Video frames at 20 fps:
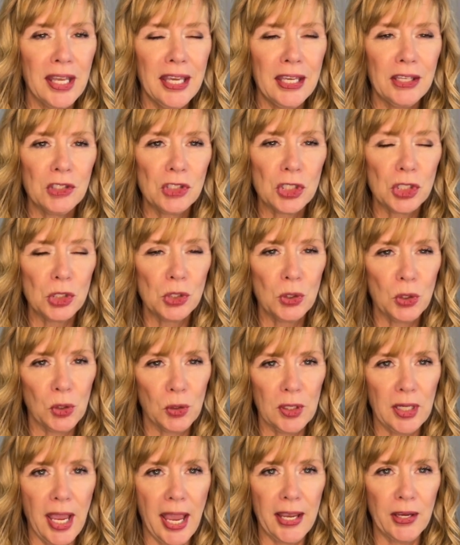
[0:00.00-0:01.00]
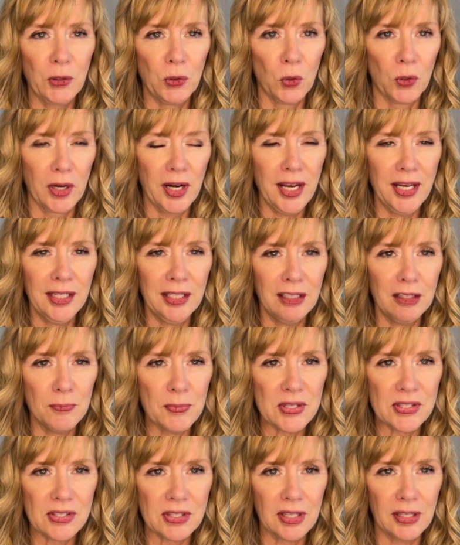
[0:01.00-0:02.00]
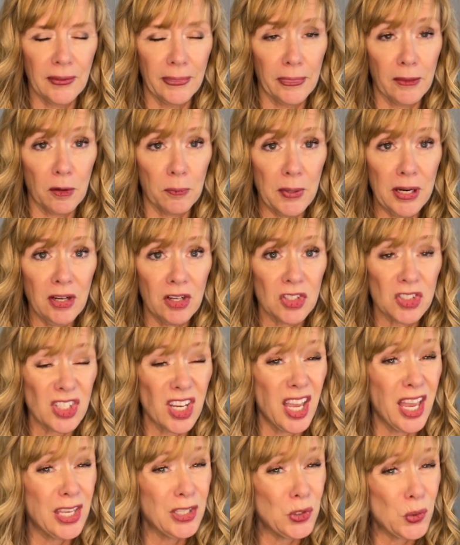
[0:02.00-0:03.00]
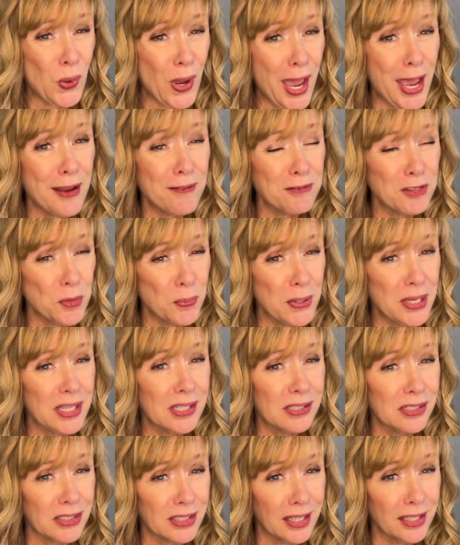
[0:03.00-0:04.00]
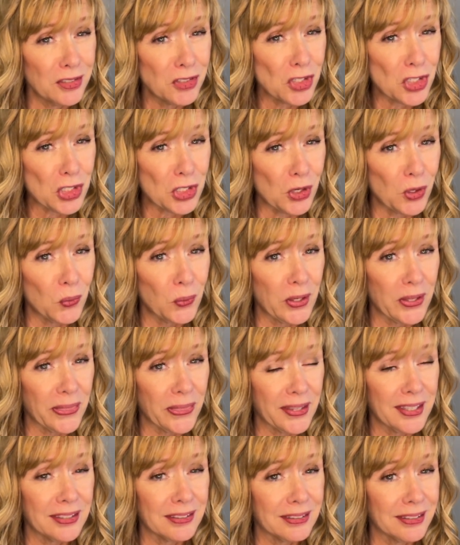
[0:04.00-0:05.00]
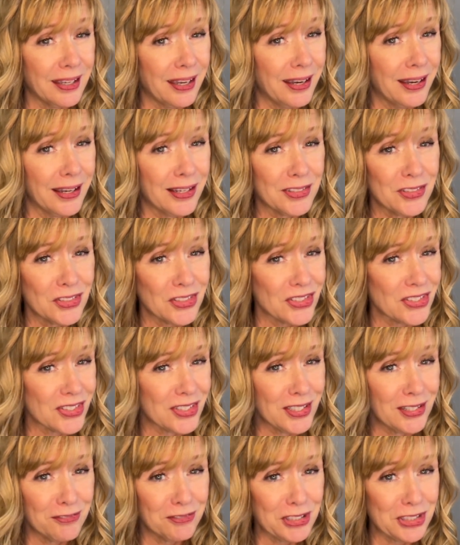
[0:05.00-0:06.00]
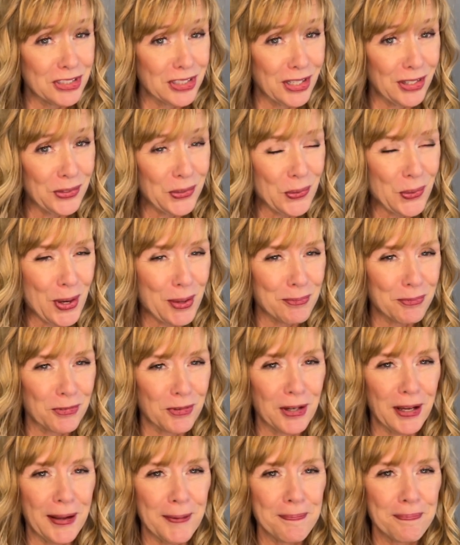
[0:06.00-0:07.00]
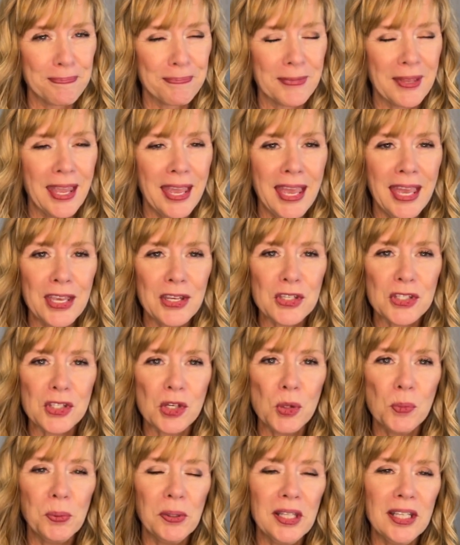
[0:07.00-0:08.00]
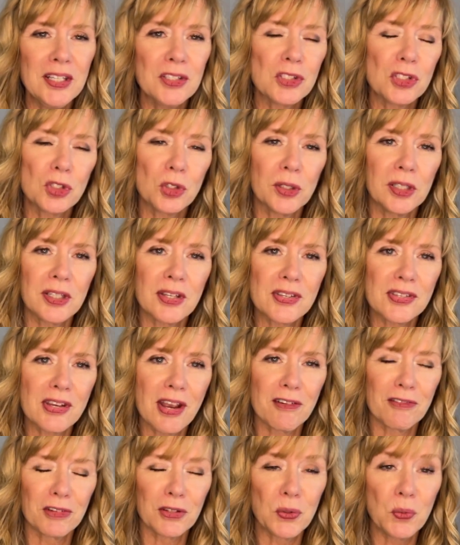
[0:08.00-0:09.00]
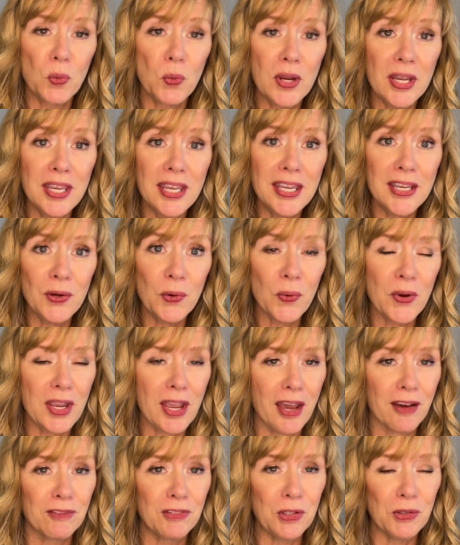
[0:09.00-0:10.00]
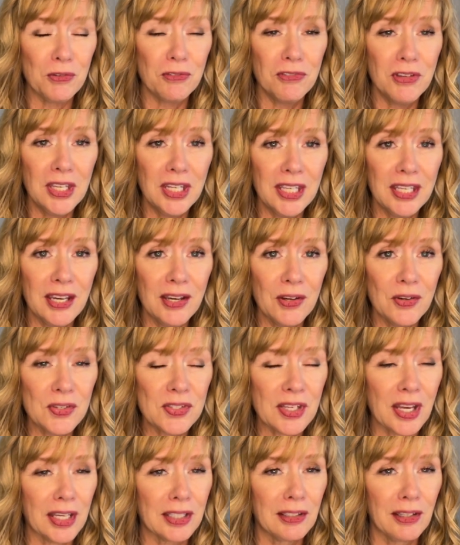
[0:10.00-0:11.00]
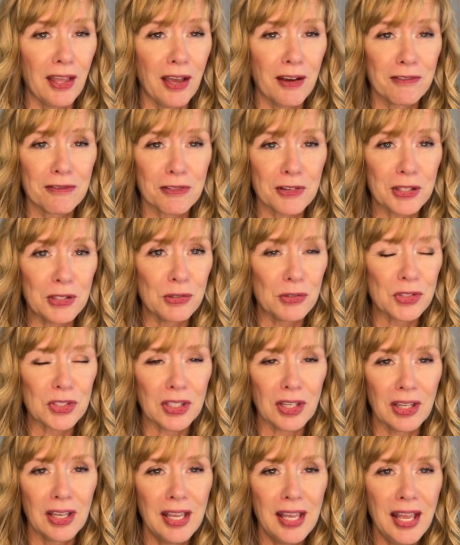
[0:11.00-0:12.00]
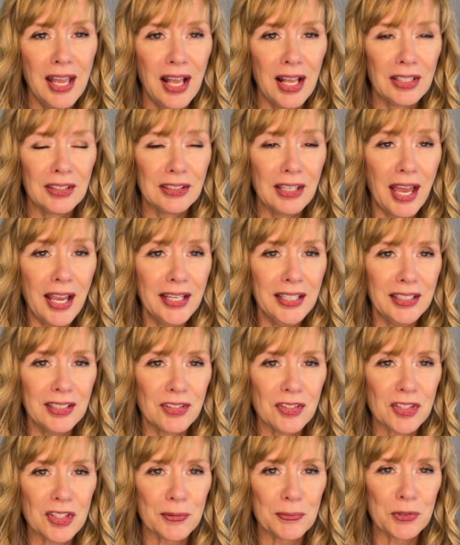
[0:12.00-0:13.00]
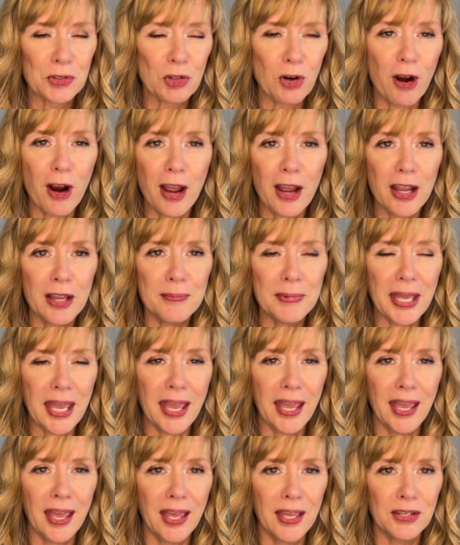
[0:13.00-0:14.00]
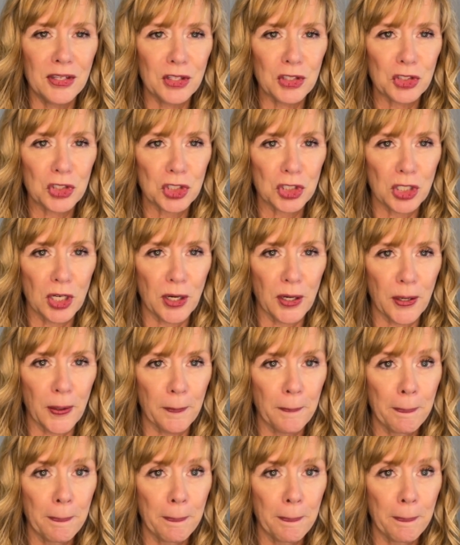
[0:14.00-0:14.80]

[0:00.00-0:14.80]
to create great intimacy in their marriage, and you have to be intentional with it. I just have to tell you up front. So please join us every week. We have new videos. I'd love for you to like and subscribe and share.